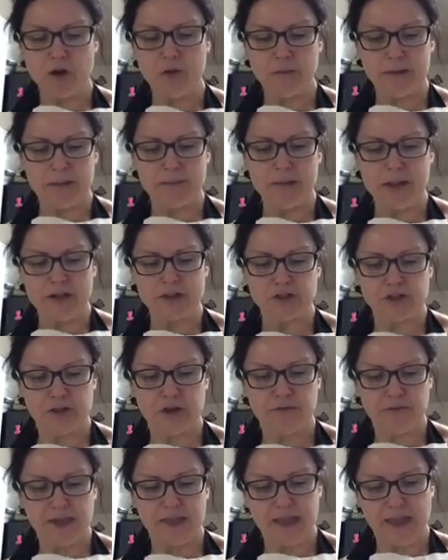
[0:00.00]
but I'm not sure
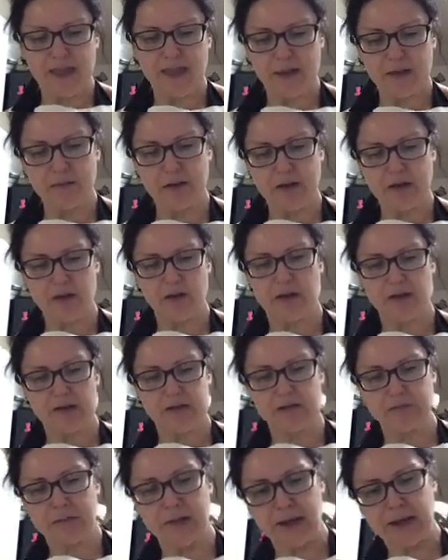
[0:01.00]
if I can
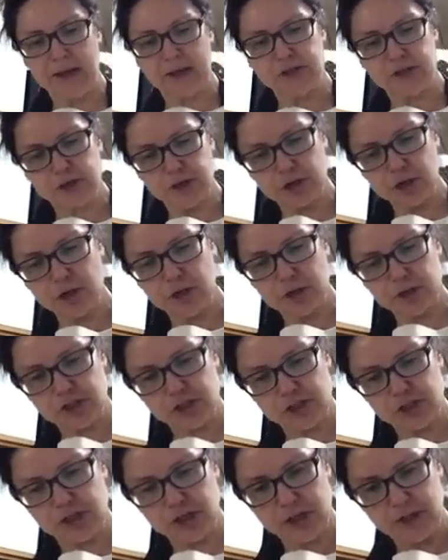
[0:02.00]
because my
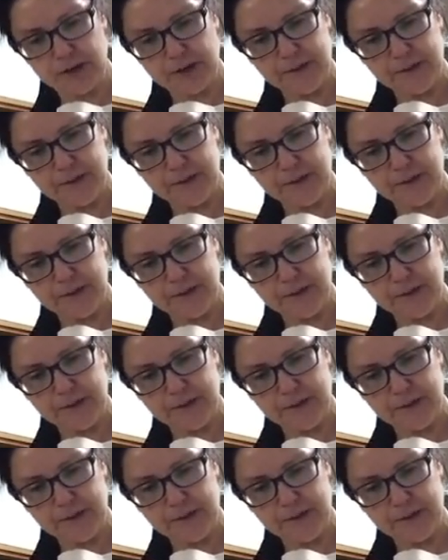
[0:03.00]
church